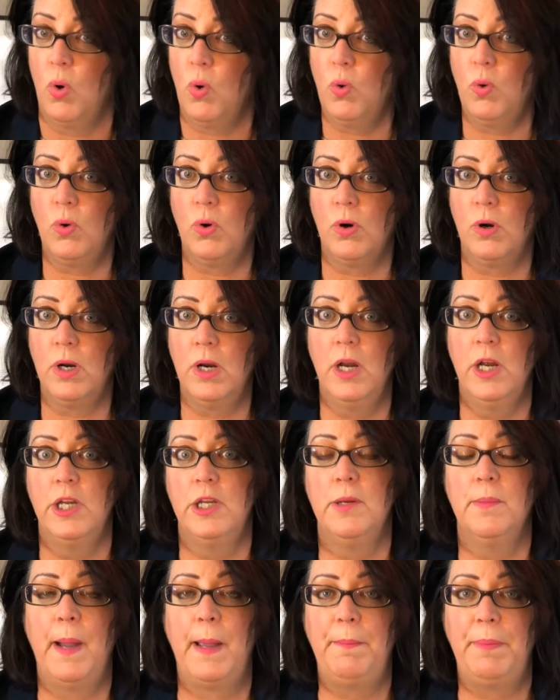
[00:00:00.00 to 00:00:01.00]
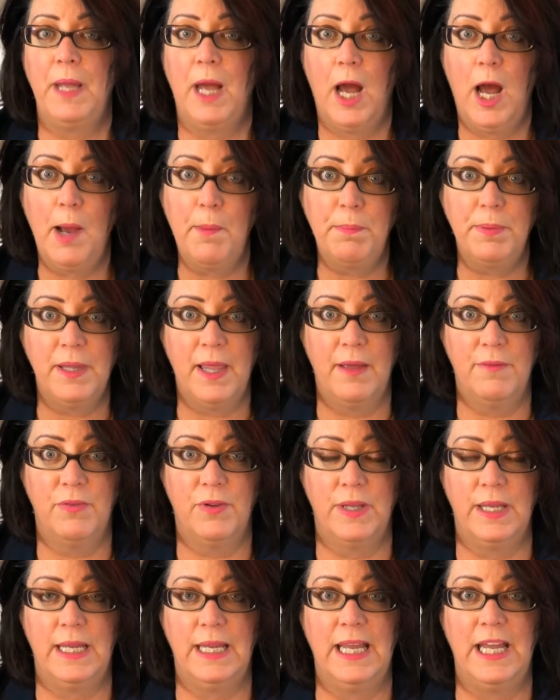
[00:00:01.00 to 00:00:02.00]
or you might be
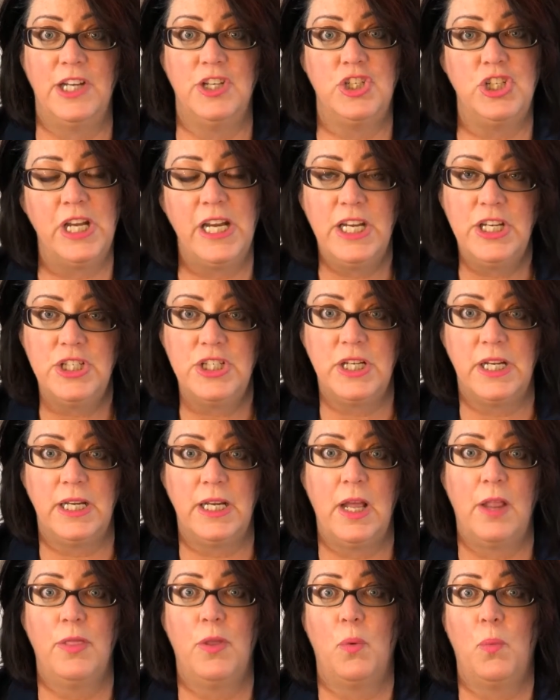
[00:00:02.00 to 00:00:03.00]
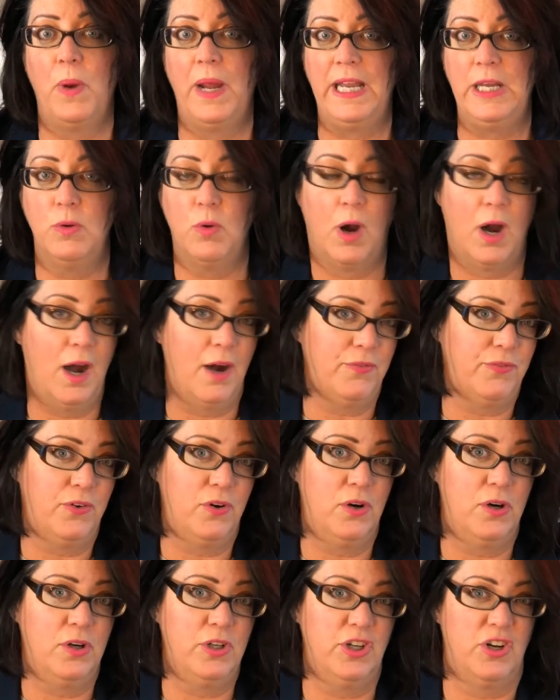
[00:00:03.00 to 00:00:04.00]
up-leveling and changing the way you
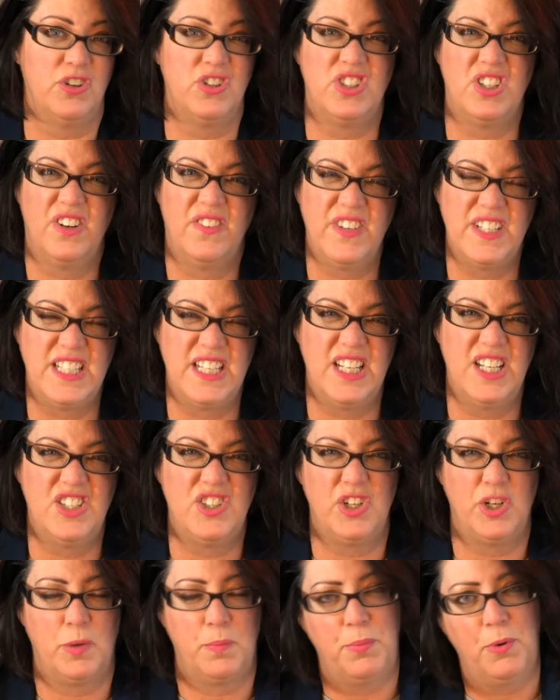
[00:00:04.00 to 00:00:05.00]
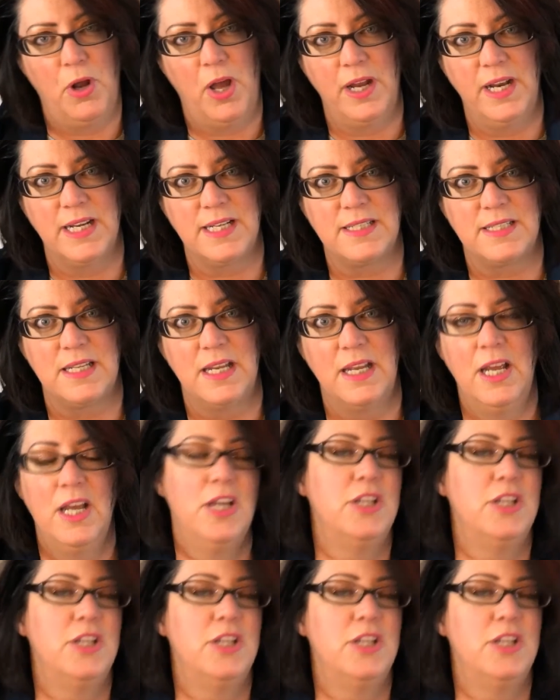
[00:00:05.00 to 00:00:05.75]
offer your services or your products,